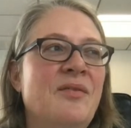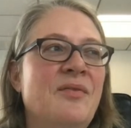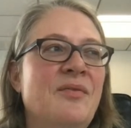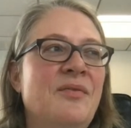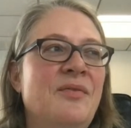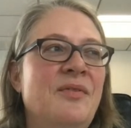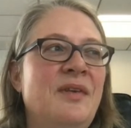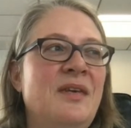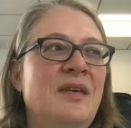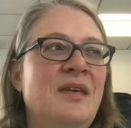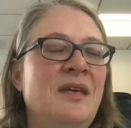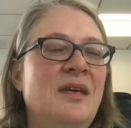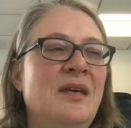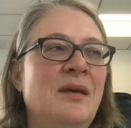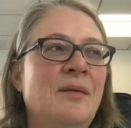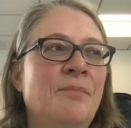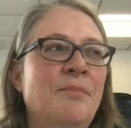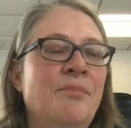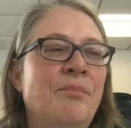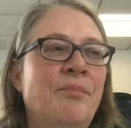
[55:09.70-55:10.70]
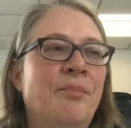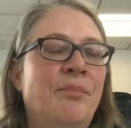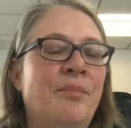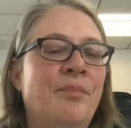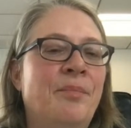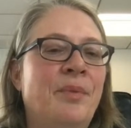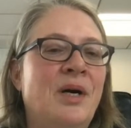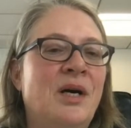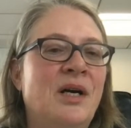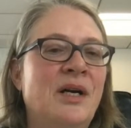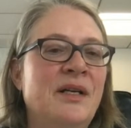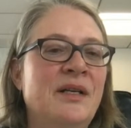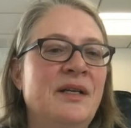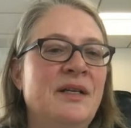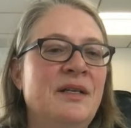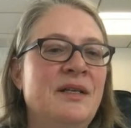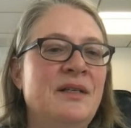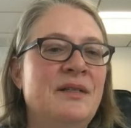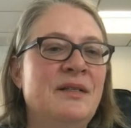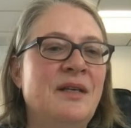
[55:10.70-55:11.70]
the
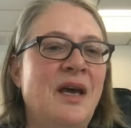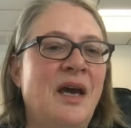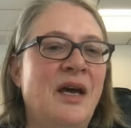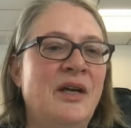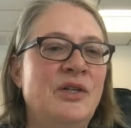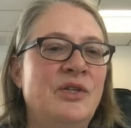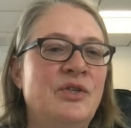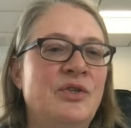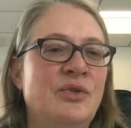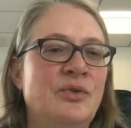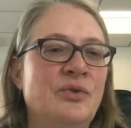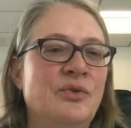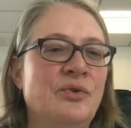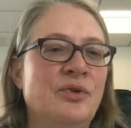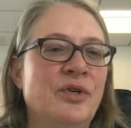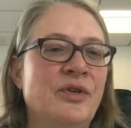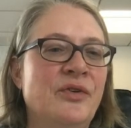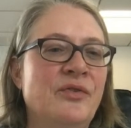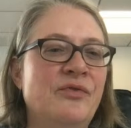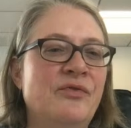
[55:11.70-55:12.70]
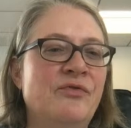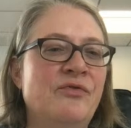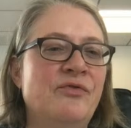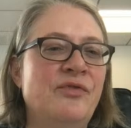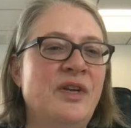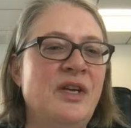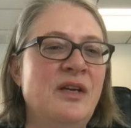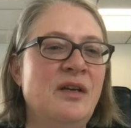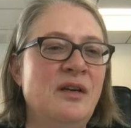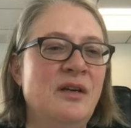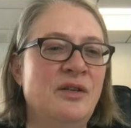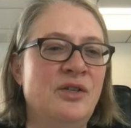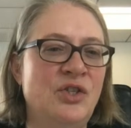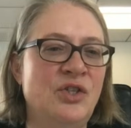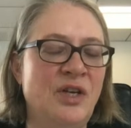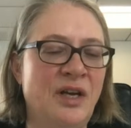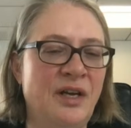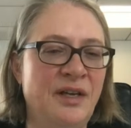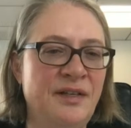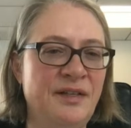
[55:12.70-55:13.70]
parties had to
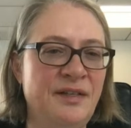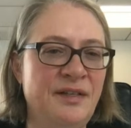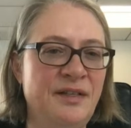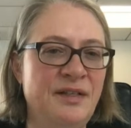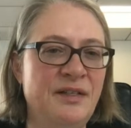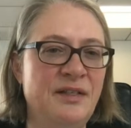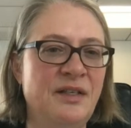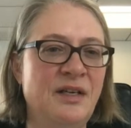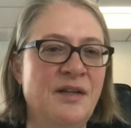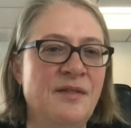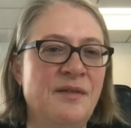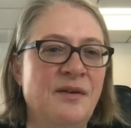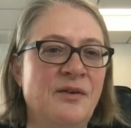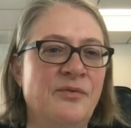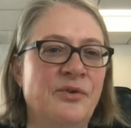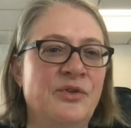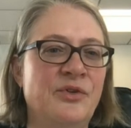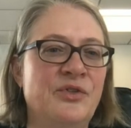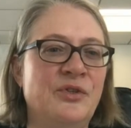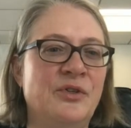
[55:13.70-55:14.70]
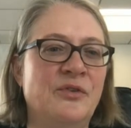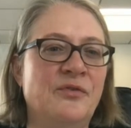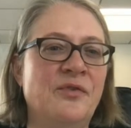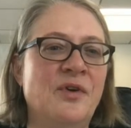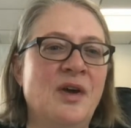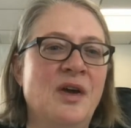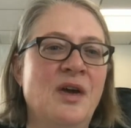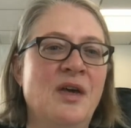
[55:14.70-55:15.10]
readjust, and they were sort of,